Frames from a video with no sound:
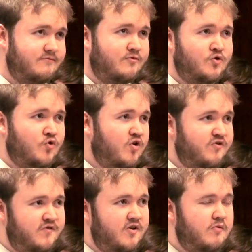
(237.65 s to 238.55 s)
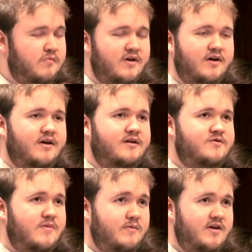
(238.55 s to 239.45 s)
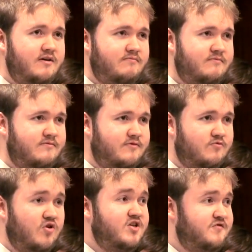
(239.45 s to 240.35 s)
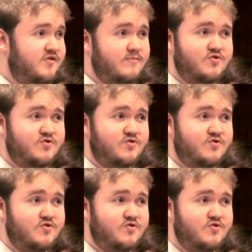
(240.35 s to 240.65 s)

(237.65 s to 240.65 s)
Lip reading: record a film, to maybe write a film,